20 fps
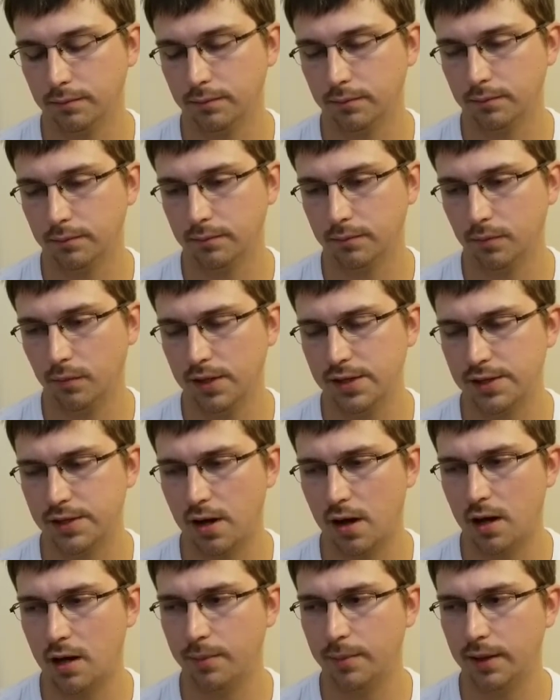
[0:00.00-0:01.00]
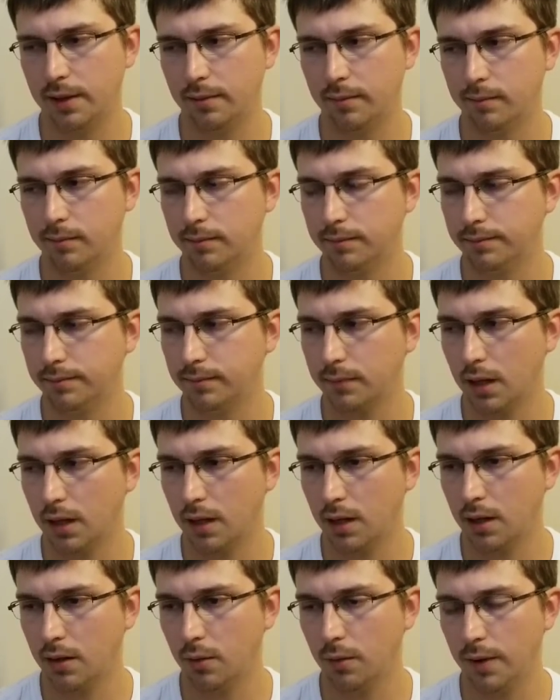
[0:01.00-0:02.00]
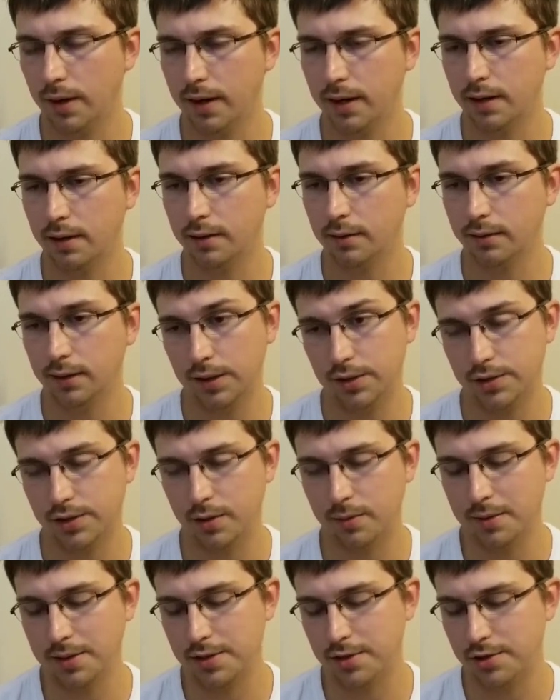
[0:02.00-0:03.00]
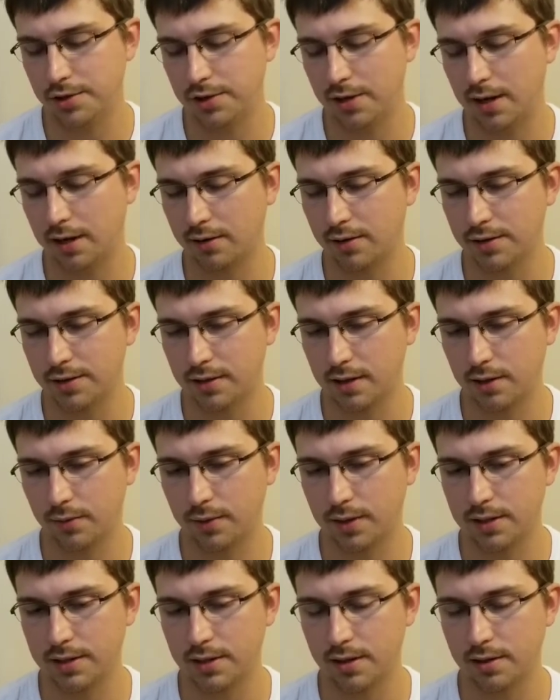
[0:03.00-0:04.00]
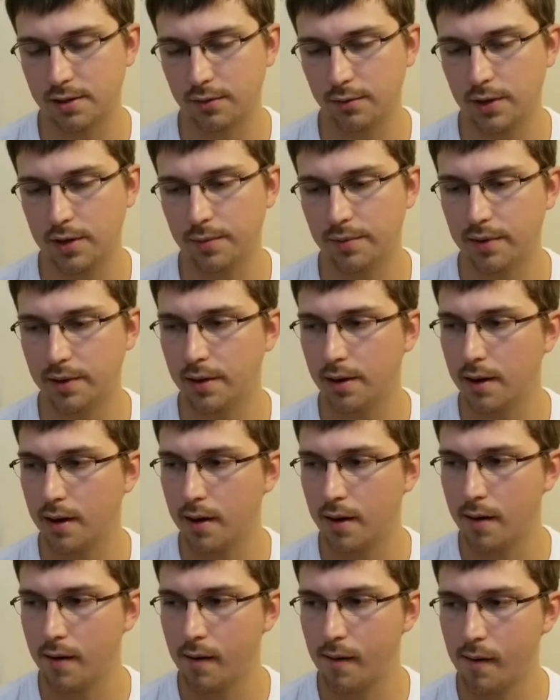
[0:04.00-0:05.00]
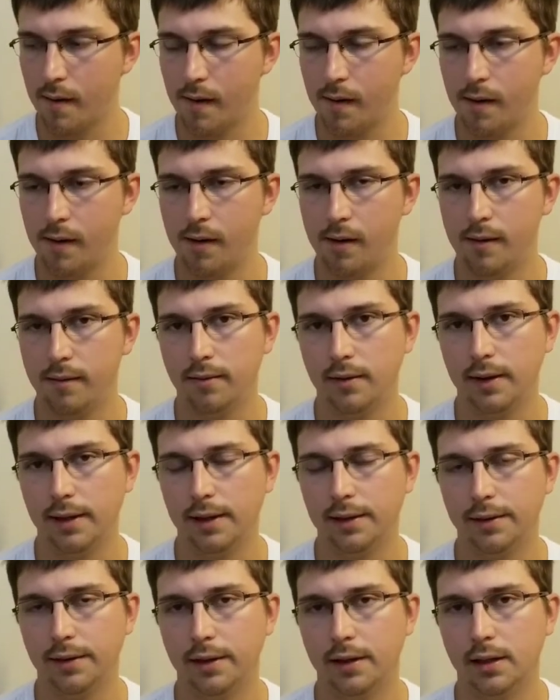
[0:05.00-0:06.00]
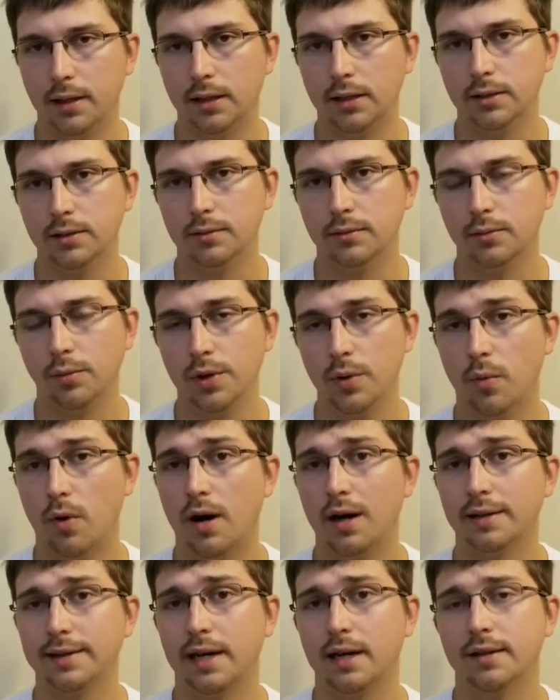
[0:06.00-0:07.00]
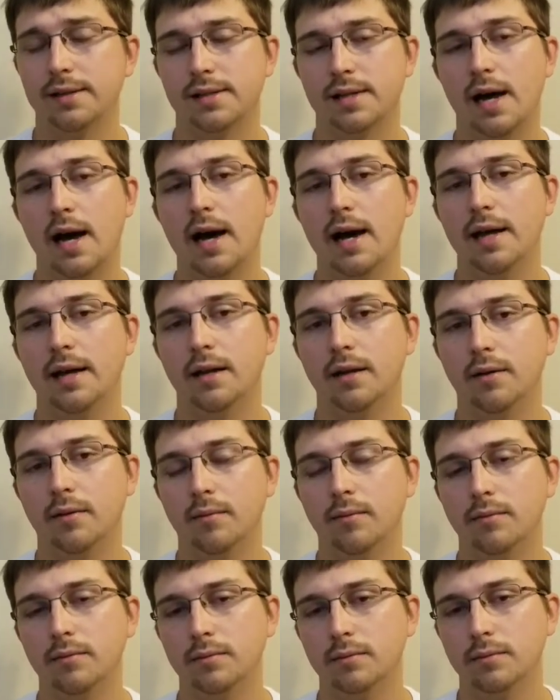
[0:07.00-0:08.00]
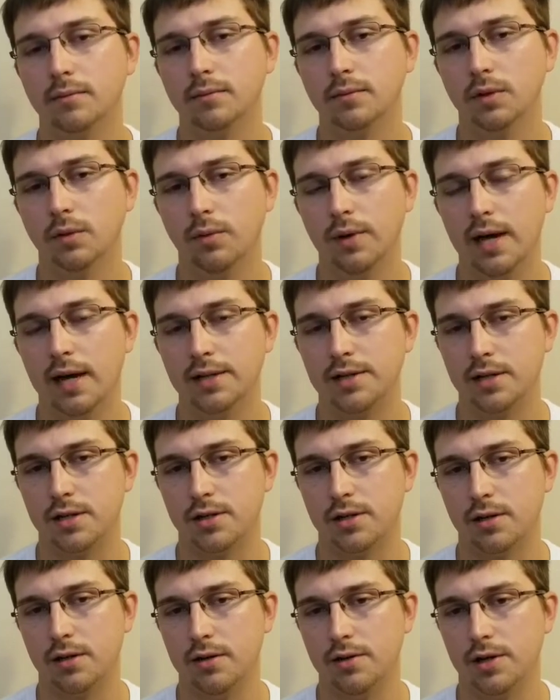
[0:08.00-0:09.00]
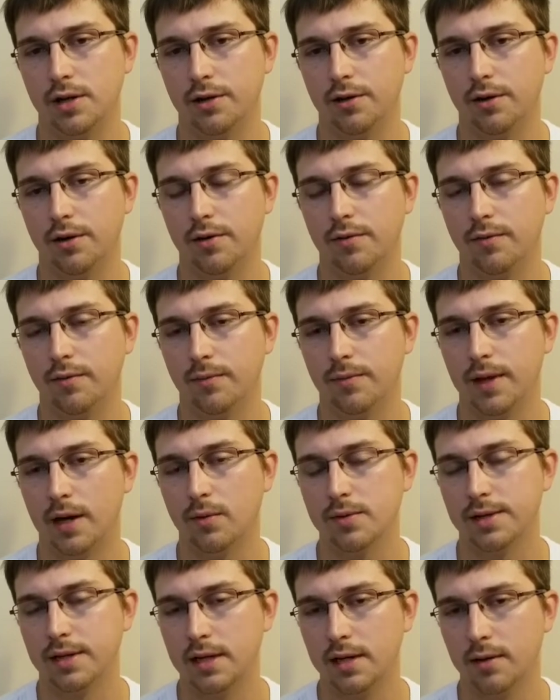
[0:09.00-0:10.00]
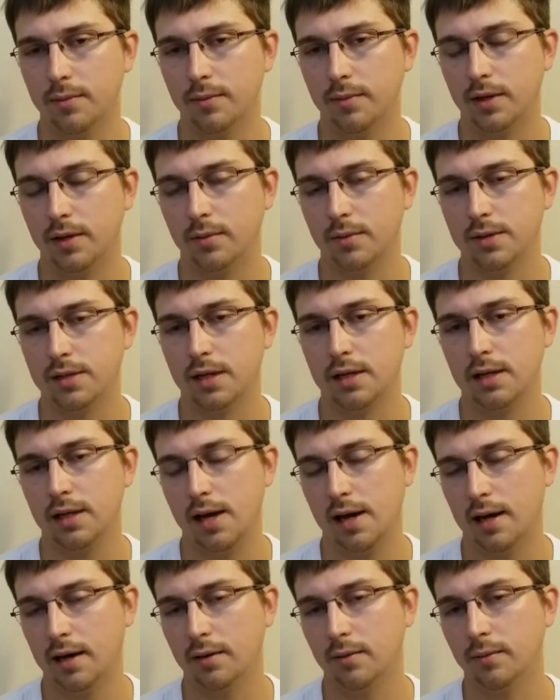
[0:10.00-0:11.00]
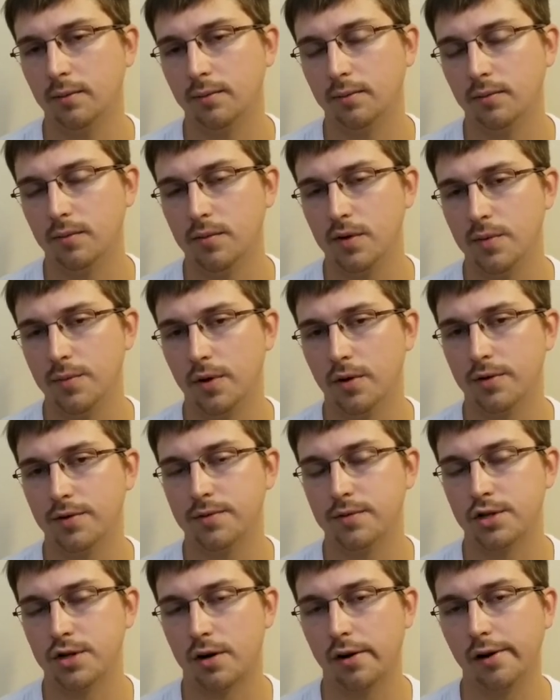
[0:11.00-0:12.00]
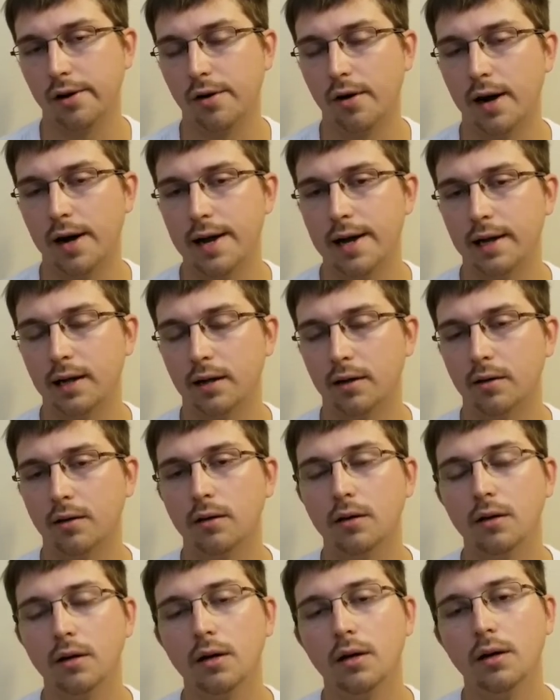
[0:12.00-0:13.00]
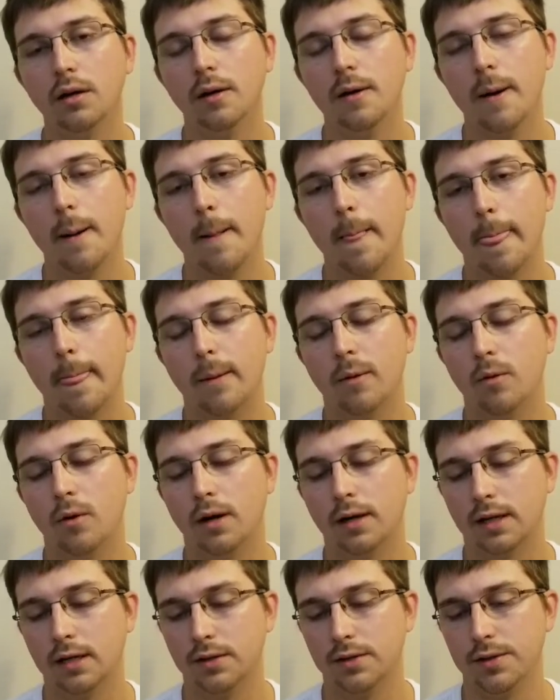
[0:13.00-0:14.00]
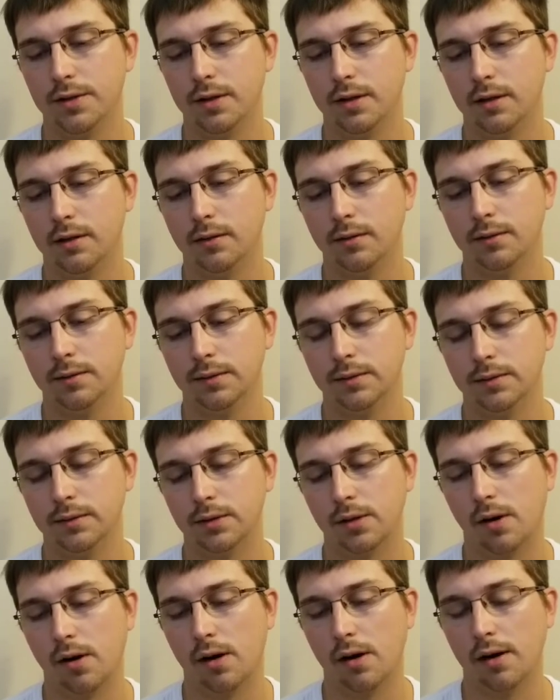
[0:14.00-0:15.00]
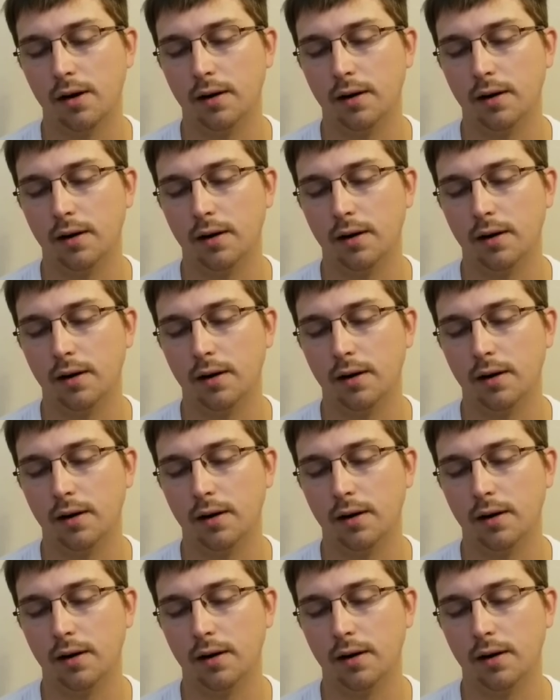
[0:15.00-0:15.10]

we saw him, and we're so much in shock, just like when I saw the Reaper. And we walked outside, and we asked each other if that was him, and we said yeah, and we both started crying and walking to the car.